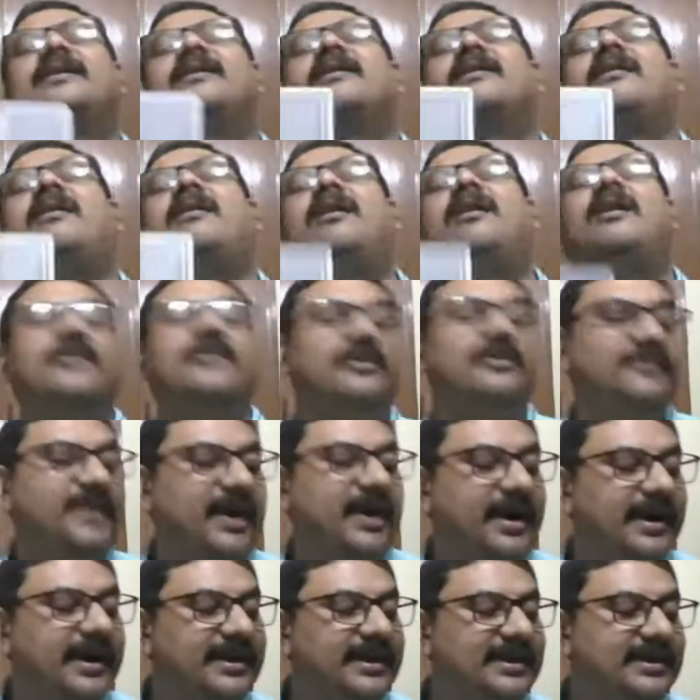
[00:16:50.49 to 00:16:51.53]
card of the
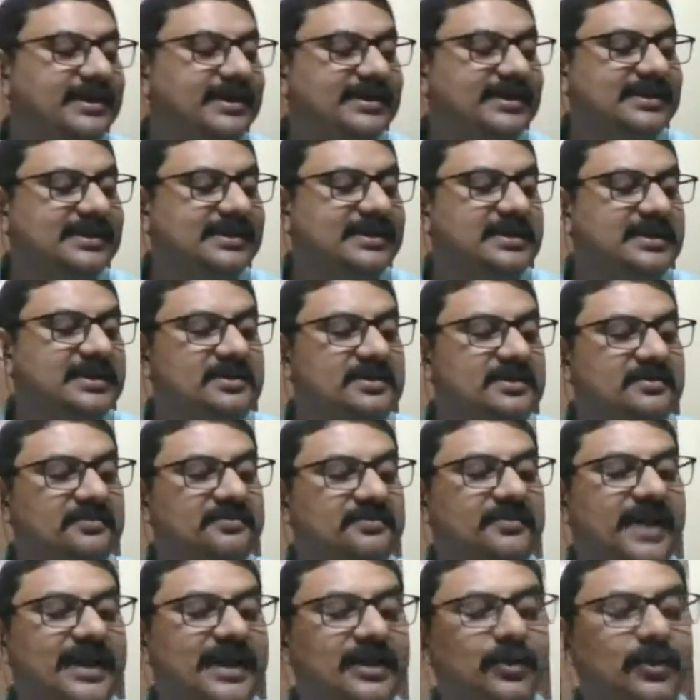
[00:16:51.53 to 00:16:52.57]
highest
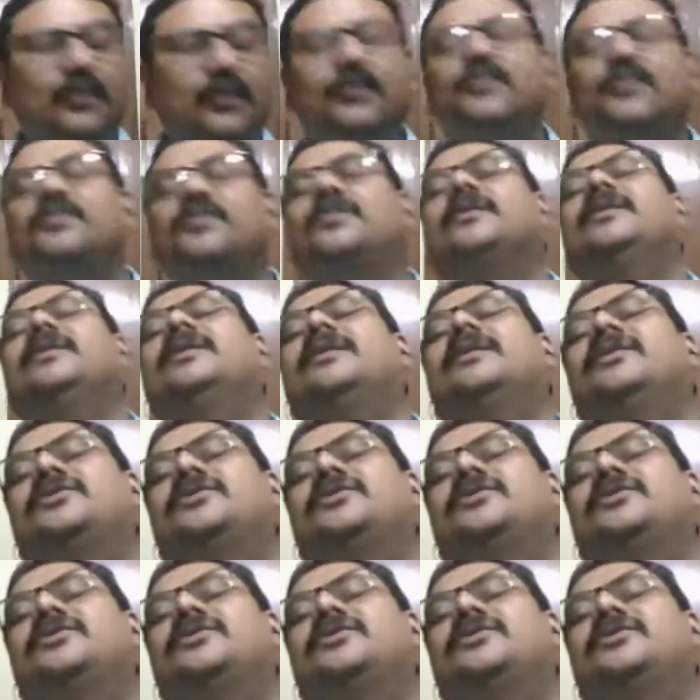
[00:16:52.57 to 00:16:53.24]
value. So